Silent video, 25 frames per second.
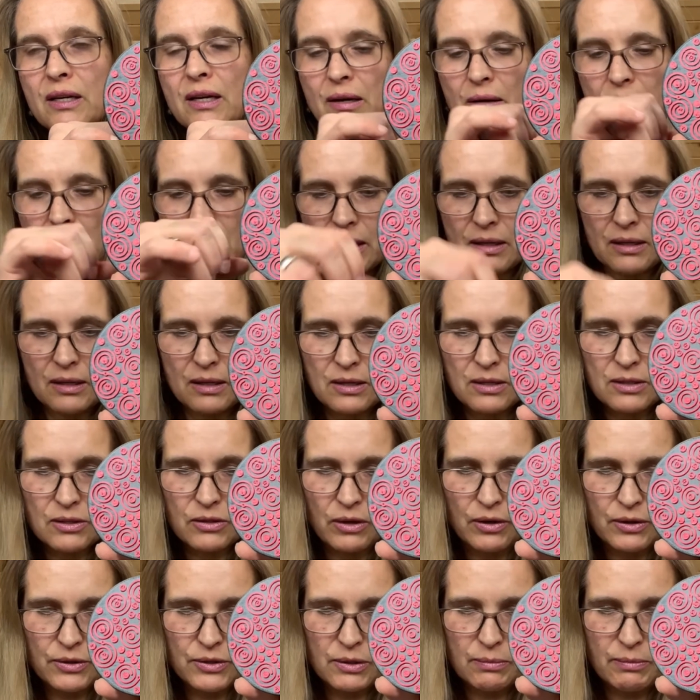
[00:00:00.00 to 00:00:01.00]
And it is
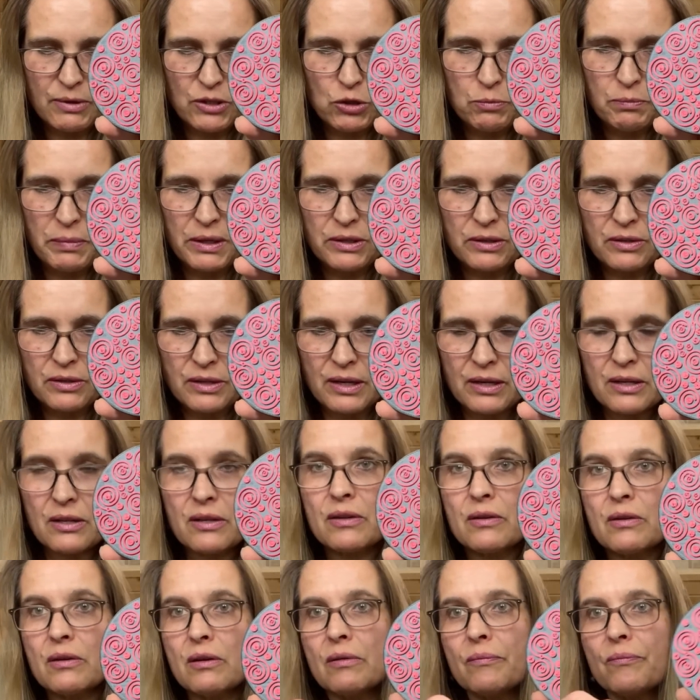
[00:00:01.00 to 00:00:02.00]
also much better
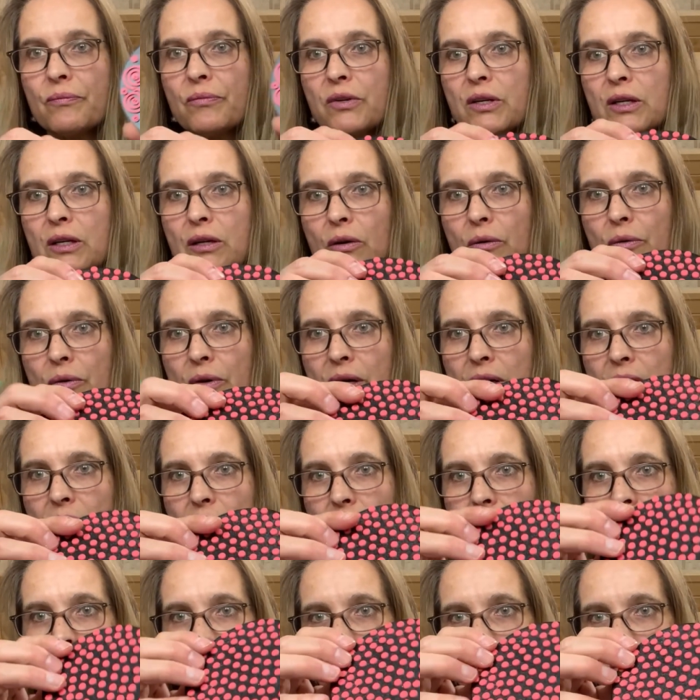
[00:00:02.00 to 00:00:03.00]
than, you know,
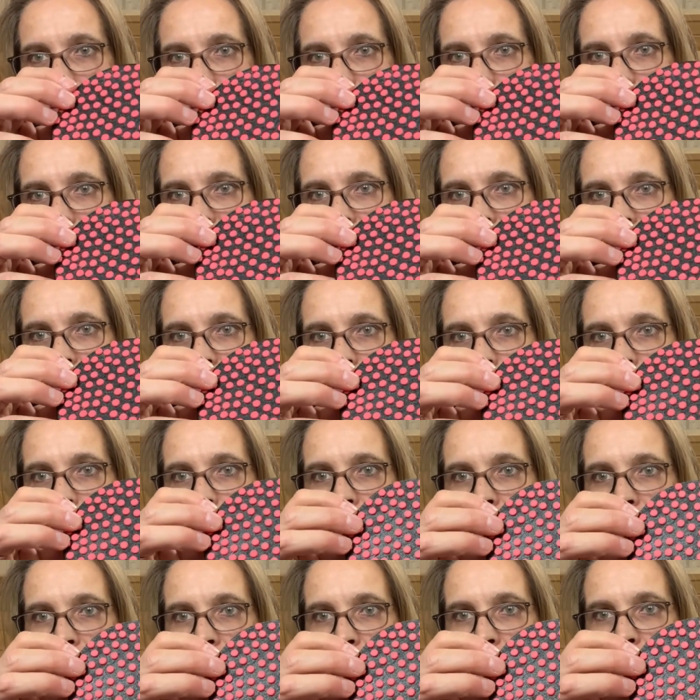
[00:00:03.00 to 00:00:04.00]
the beginning
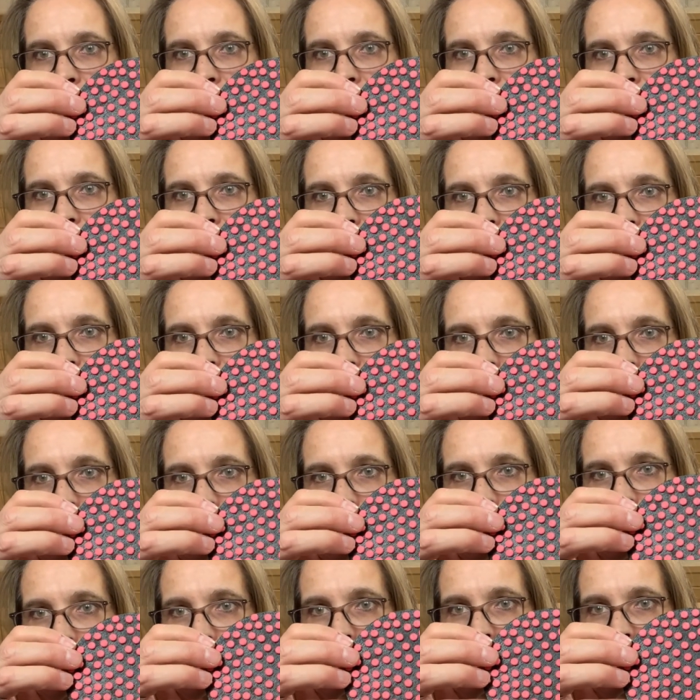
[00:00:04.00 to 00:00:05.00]
point where I had this
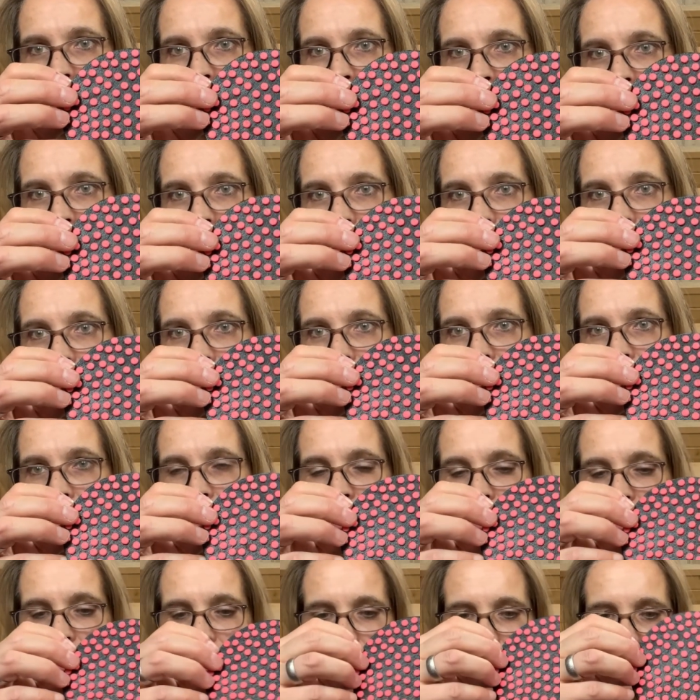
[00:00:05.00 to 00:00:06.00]
rough surface.
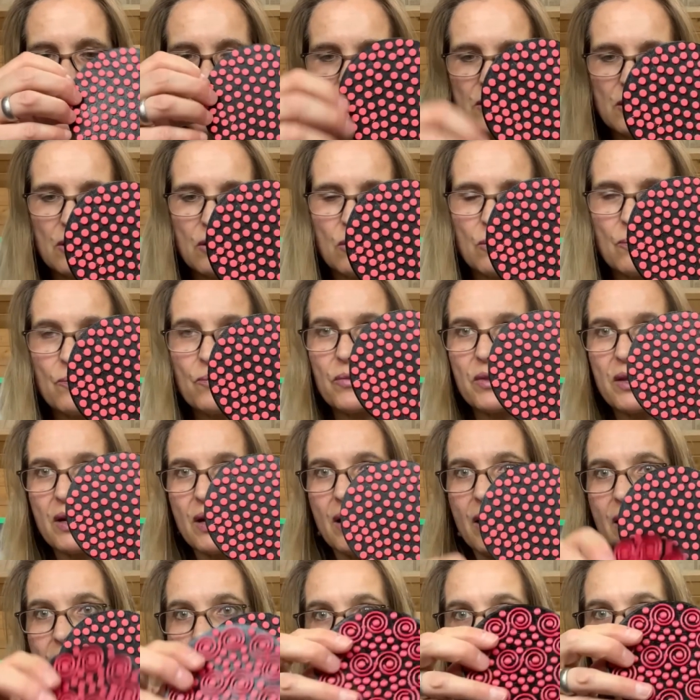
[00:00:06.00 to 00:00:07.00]
So
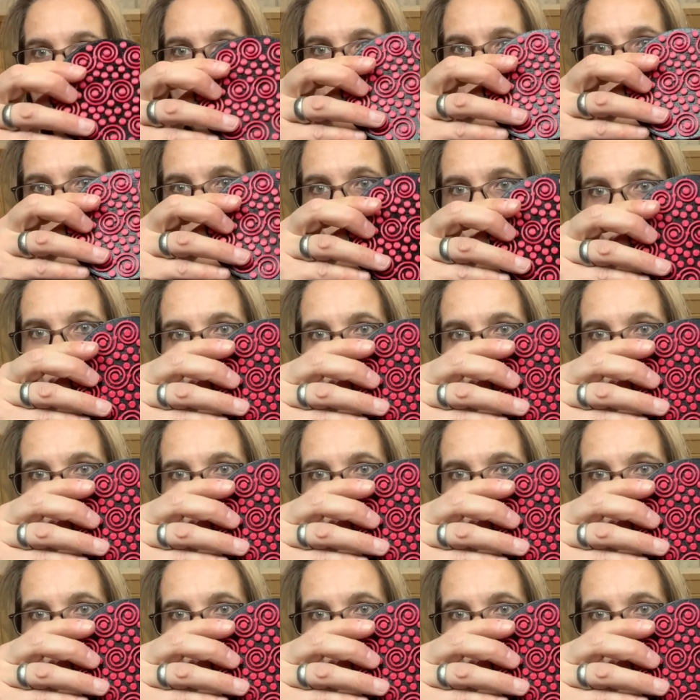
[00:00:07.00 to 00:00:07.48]
I will,